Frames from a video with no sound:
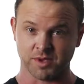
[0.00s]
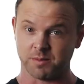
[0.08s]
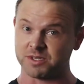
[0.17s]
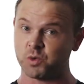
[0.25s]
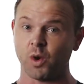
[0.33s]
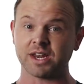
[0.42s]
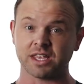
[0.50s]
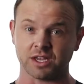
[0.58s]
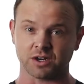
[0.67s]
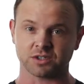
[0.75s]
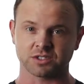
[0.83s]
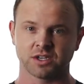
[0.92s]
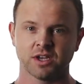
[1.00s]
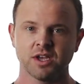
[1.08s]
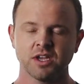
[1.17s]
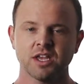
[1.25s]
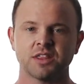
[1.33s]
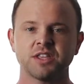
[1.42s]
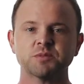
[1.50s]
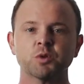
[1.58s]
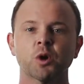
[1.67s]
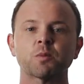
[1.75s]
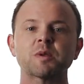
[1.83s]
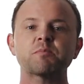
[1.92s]
maybe 20 years. And this
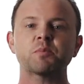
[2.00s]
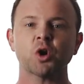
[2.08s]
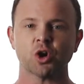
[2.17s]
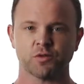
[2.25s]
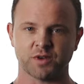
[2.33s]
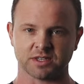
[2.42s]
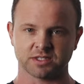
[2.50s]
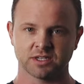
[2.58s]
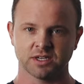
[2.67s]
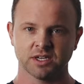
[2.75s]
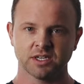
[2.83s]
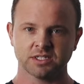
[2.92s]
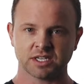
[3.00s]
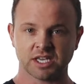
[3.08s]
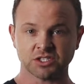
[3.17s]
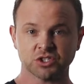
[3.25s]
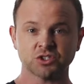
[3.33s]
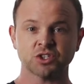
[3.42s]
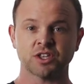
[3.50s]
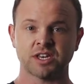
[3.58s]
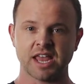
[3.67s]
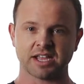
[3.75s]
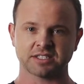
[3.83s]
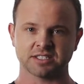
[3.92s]
program will be perfect to get you to the
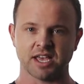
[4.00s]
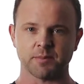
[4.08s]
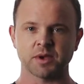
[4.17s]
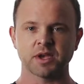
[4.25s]
next step.